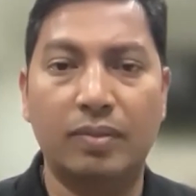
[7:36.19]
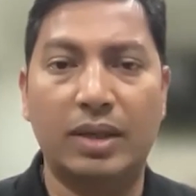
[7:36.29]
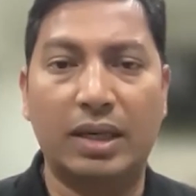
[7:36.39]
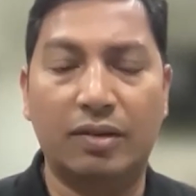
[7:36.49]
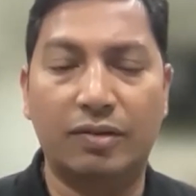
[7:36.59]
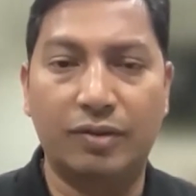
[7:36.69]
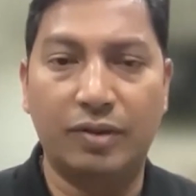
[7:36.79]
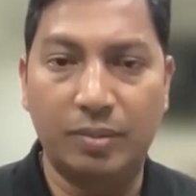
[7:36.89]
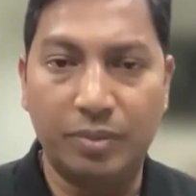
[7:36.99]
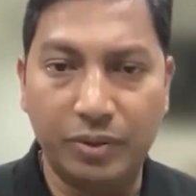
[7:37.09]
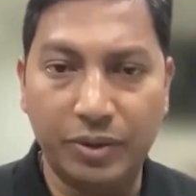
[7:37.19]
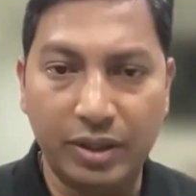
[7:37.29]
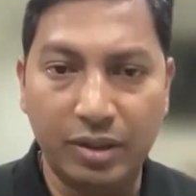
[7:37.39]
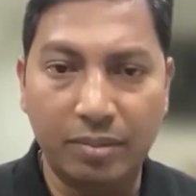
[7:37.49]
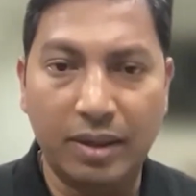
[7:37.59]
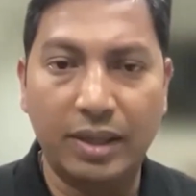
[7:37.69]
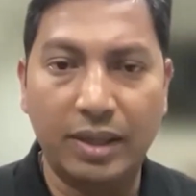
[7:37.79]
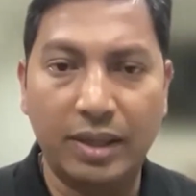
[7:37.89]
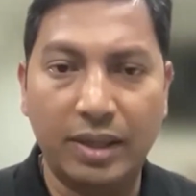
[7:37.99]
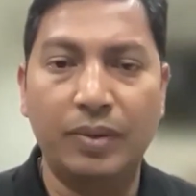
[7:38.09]
lack of protein in the
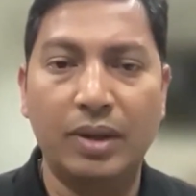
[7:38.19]
body.